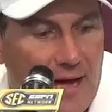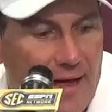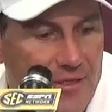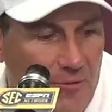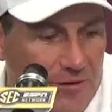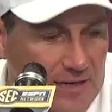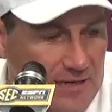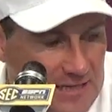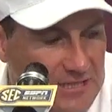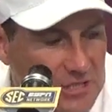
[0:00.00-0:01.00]
I thought we did
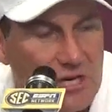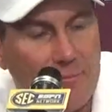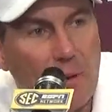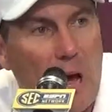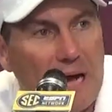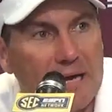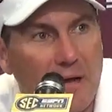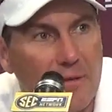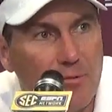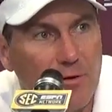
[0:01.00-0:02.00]
a decent job blocking
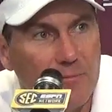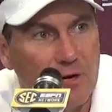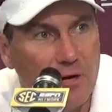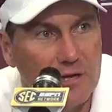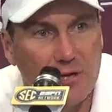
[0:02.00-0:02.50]
on the perimeter.